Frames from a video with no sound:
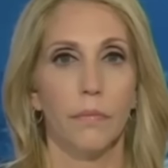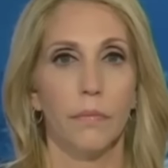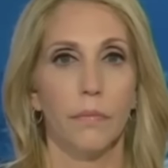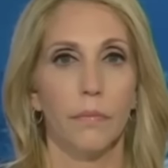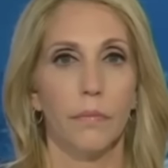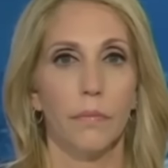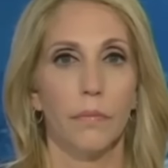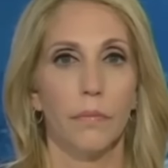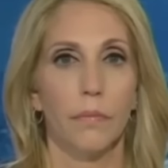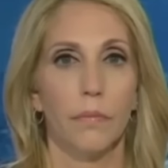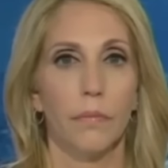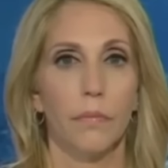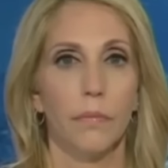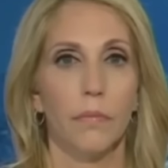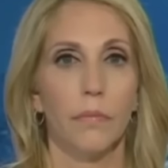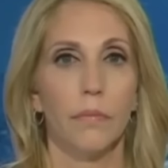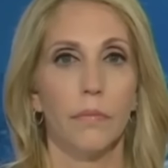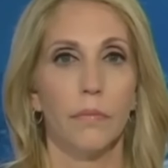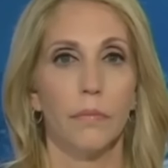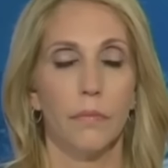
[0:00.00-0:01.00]

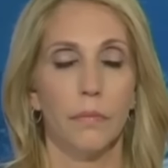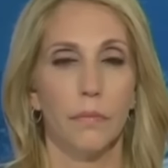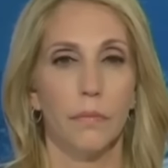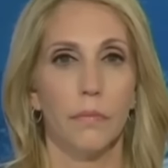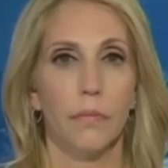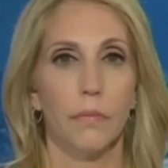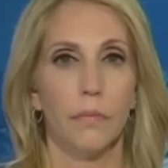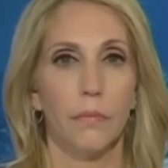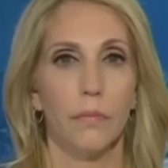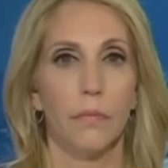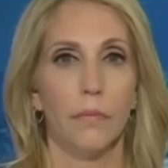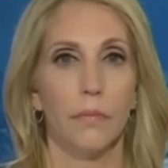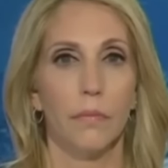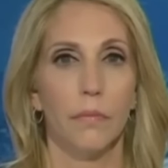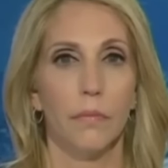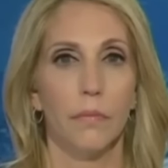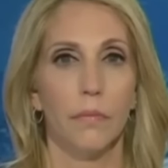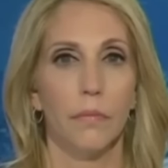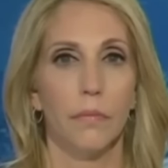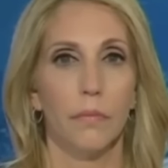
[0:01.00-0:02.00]

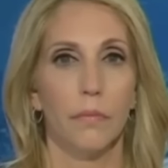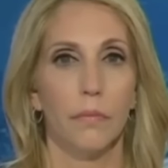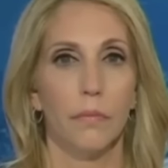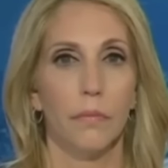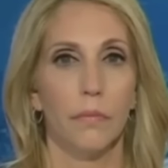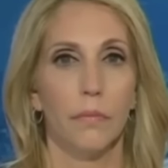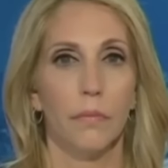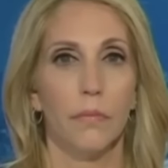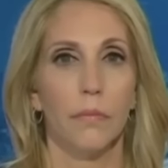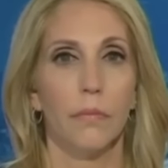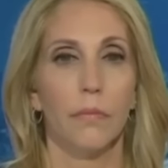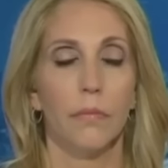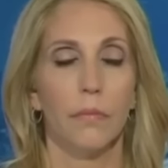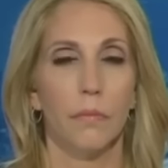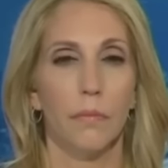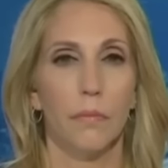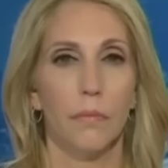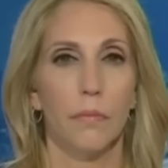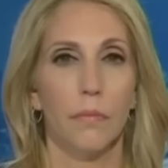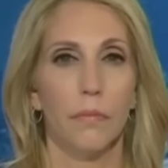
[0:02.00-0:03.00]

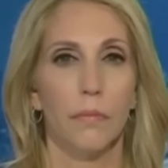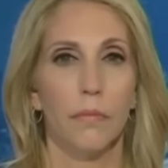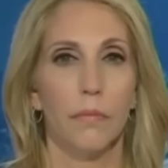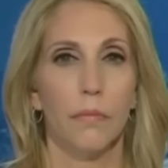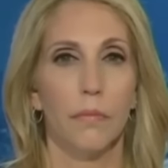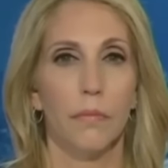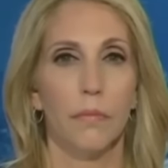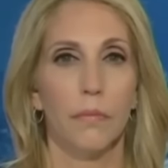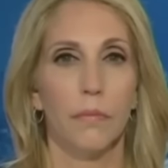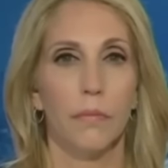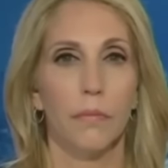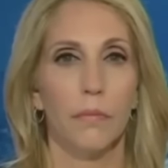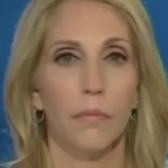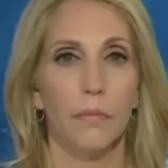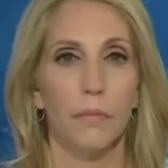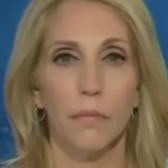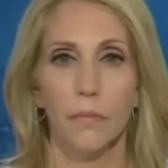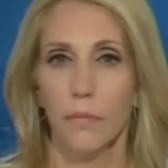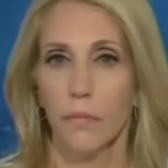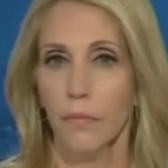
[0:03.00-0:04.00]

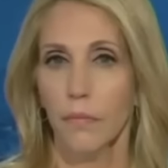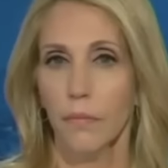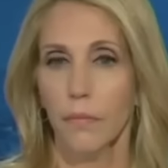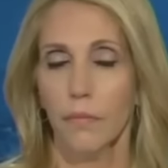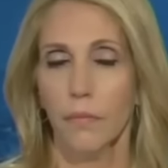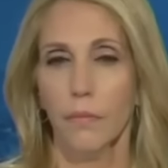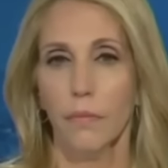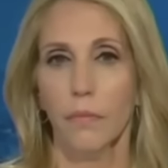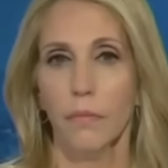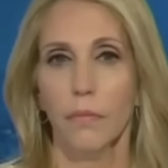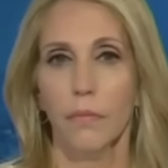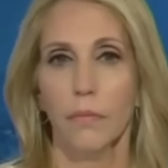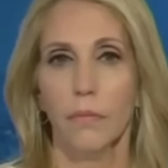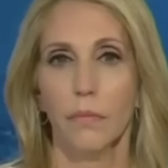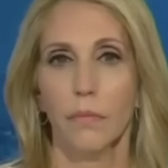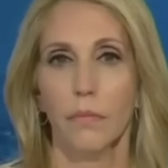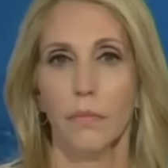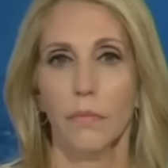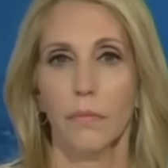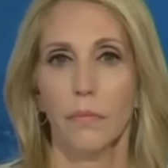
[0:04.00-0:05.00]

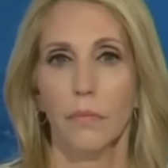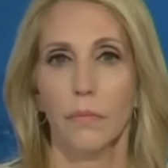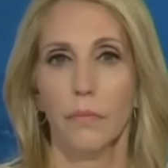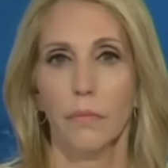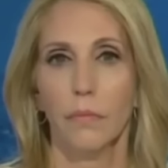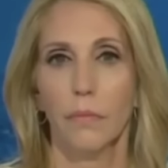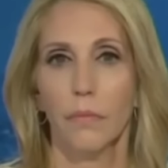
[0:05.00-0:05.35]
The person shown says nothing.